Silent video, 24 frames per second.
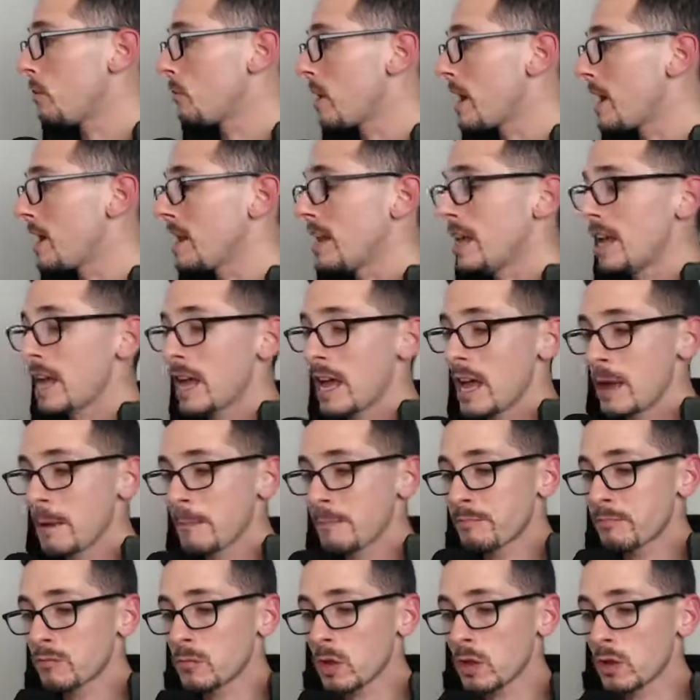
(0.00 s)
right?
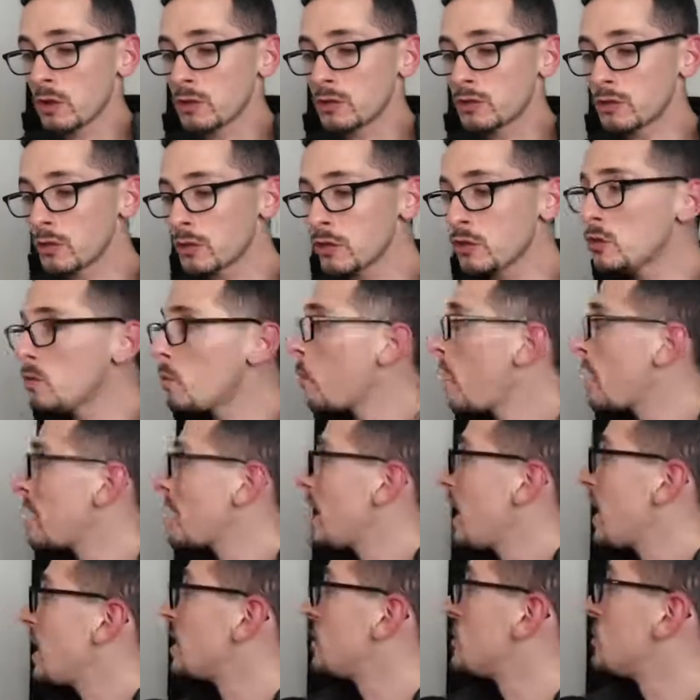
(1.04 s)
Do you want to
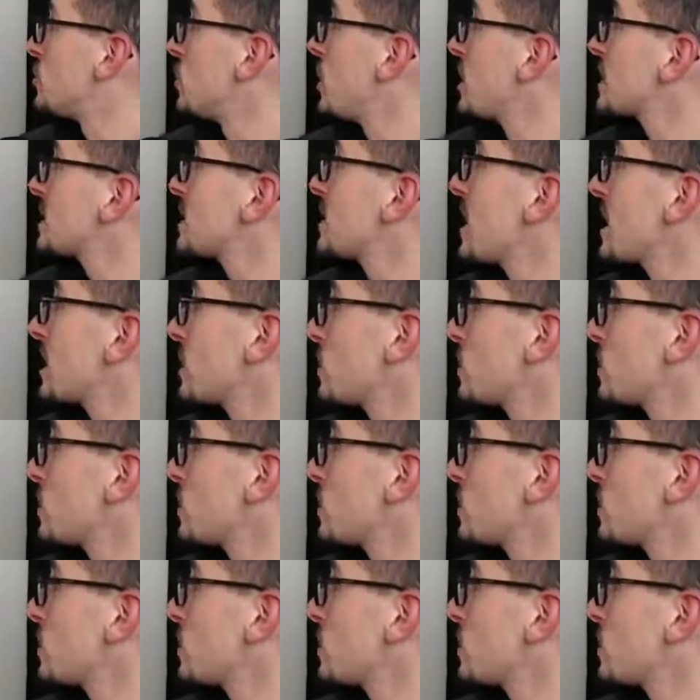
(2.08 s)
adjust that